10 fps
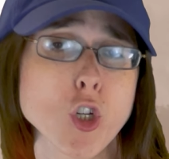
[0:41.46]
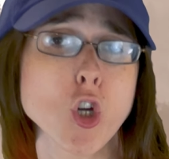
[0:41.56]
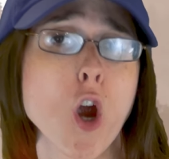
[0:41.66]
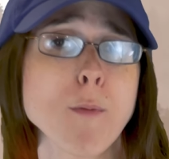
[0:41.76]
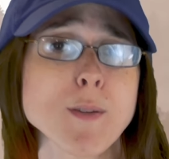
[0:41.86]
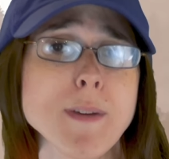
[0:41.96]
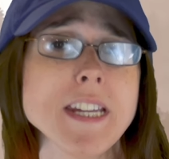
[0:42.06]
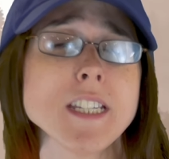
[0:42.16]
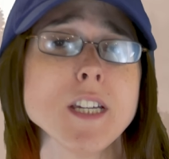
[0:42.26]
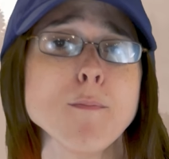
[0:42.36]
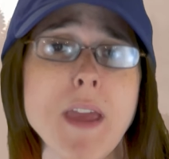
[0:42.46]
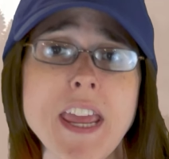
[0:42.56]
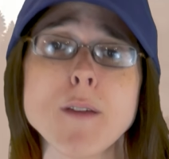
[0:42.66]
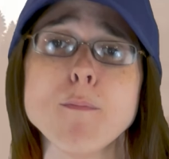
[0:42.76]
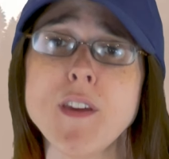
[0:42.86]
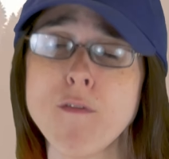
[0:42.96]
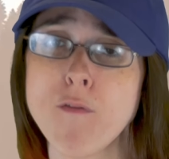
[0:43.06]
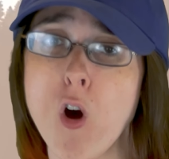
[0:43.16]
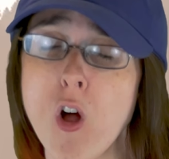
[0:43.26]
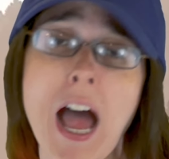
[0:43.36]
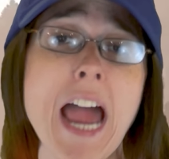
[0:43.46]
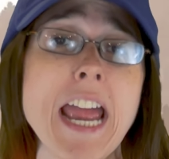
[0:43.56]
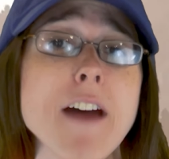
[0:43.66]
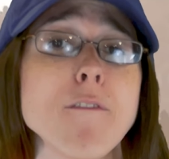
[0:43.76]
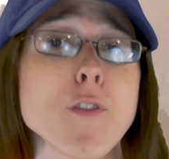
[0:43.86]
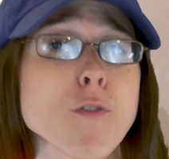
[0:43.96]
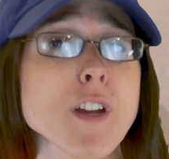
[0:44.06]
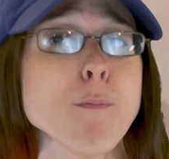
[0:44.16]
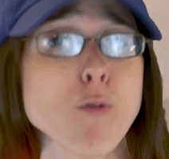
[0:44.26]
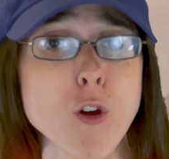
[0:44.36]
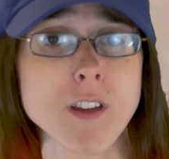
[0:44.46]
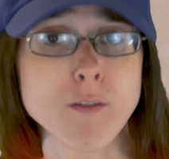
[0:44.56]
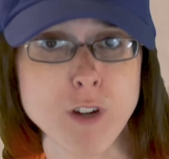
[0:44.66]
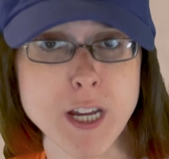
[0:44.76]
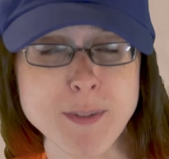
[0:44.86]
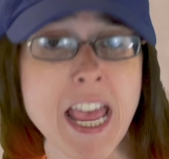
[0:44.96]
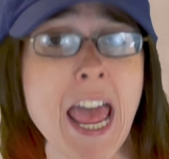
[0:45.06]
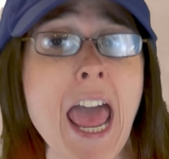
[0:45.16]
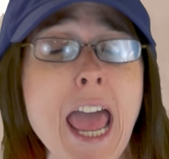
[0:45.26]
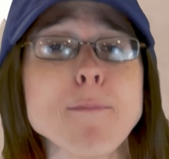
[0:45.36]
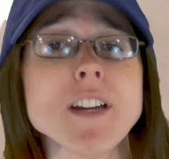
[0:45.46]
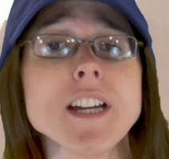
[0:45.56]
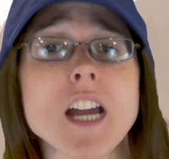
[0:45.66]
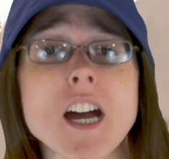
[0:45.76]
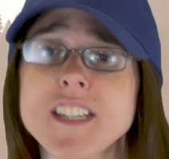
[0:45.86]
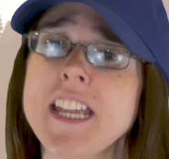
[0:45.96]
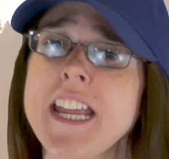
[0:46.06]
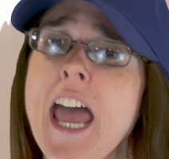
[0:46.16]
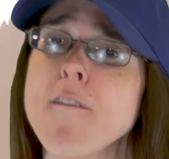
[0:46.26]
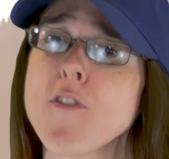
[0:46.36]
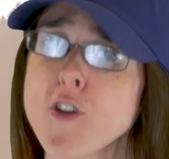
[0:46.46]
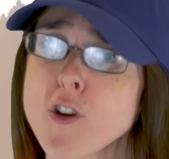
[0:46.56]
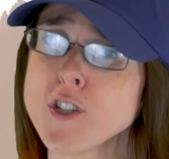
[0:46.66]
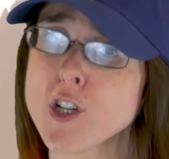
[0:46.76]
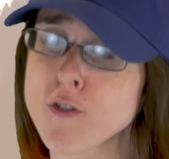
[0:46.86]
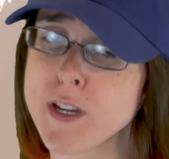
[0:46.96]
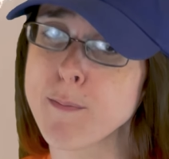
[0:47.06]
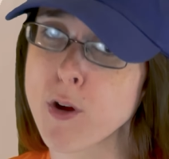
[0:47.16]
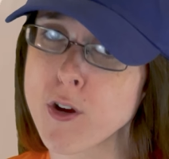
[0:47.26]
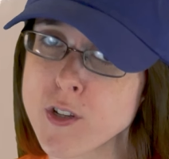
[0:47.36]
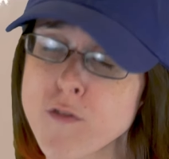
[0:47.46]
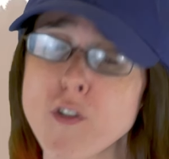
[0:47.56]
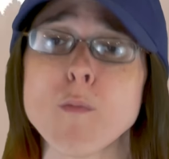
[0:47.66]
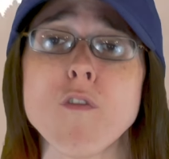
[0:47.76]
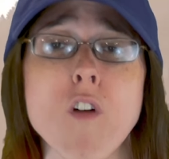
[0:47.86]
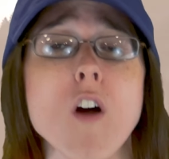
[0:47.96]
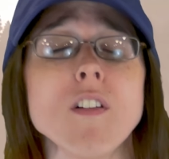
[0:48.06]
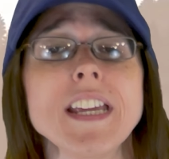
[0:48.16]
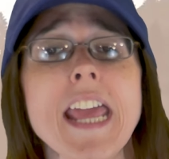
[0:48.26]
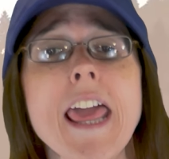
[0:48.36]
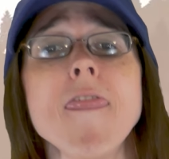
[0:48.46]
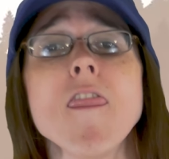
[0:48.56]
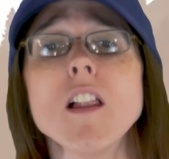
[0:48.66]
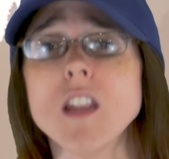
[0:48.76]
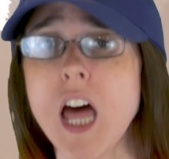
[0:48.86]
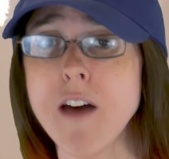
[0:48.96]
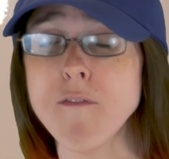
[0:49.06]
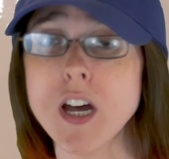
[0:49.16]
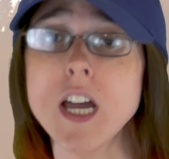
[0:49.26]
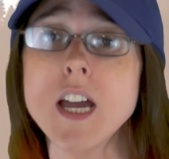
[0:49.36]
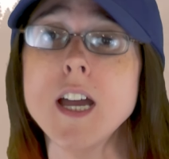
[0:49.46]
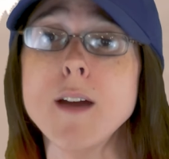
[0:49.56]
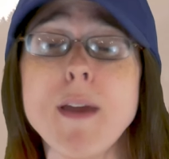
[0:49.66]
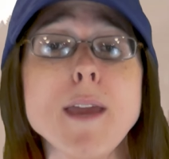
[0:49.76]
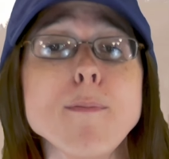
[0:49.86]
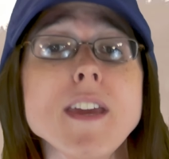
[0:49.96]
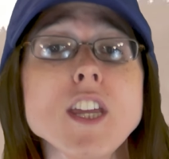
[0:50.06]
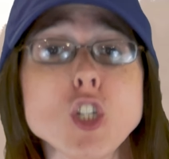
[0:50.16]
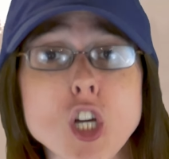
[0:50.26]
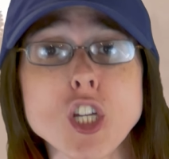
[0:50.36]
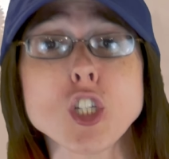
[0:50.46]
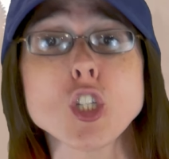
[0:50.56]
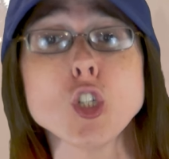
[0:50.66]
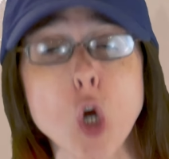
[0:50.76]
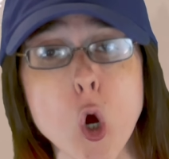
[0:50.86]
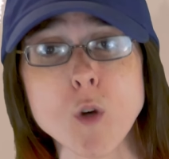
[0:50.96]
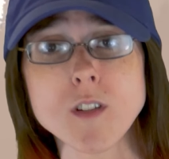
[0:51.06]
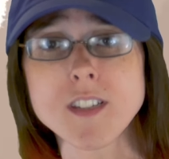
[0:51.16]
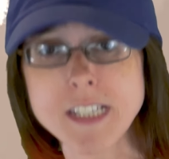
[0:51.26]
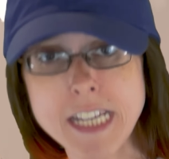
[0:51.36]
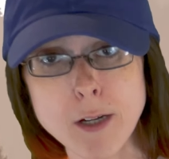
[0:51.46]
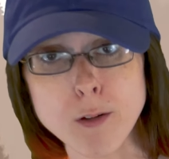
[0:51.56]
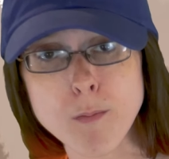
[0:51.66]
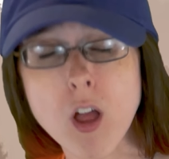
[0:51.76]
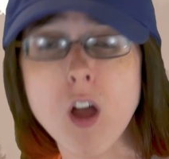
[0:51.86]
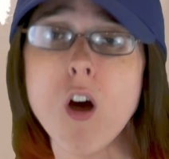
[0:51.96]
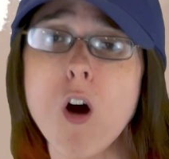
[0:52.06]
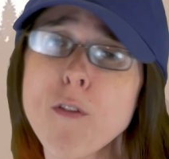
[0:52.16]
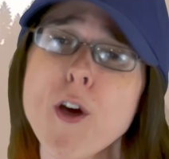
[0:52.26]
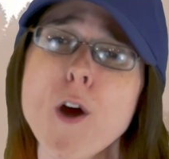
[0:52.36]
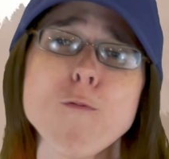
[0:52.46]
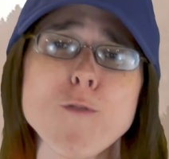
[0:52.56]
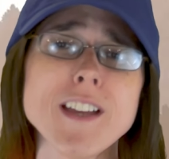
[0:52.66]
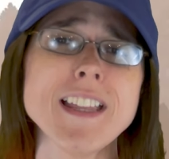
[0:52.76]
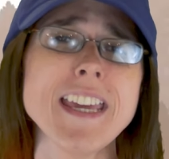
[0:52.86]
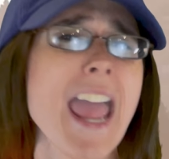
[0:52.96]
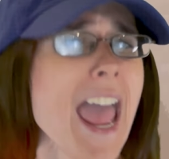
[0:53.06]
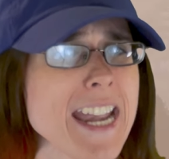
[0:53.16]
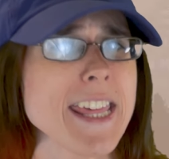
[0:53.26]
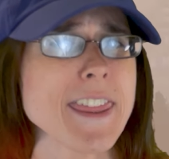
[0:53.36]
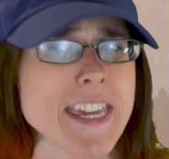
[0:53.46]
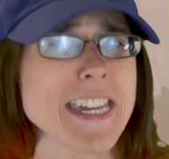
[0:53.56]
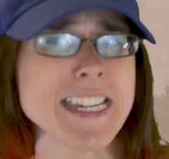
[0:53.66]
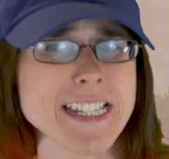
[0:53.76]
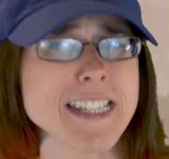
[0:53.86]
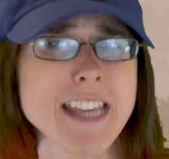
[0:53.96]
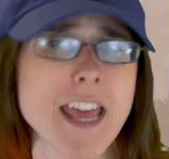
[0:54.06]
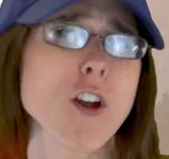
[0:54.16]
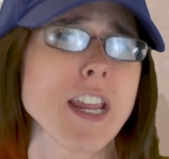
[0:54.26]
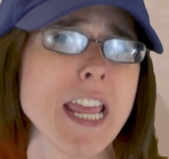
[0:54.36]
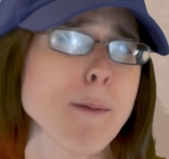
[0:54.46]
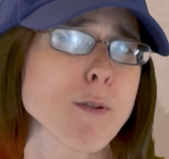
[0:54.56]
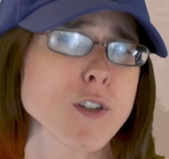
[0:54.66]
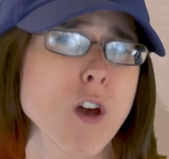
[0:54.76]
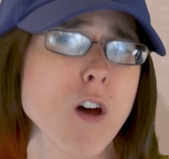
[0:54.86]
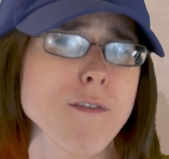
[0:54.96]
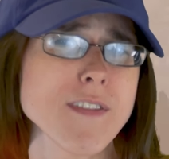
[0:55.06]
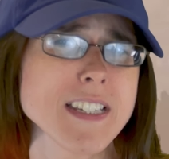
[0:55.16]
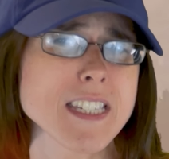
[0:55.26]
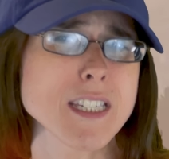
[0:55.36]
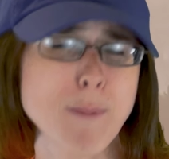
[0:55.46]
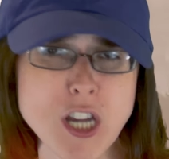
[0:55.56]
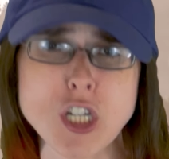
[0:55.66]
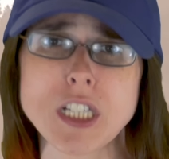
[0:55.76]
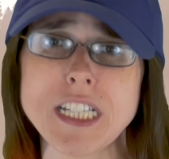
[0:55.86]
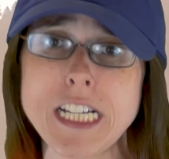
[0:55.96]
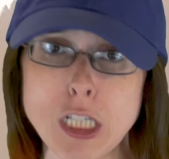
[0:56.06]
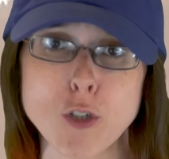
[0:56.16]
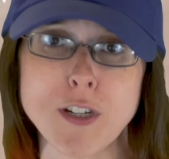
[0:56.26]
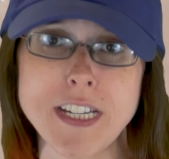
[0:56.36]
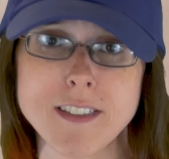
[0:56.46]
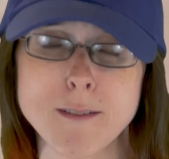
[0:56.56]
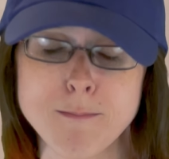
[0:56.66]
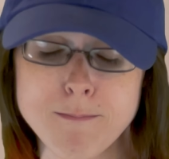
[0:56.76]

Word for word: charm speak to make me fall. I have 3 broken ribs, am concussed, and have 3rd-degree burns from falling in the lava. Maybe just don't steal. Although really anything can set our campers off, especially Clarisse.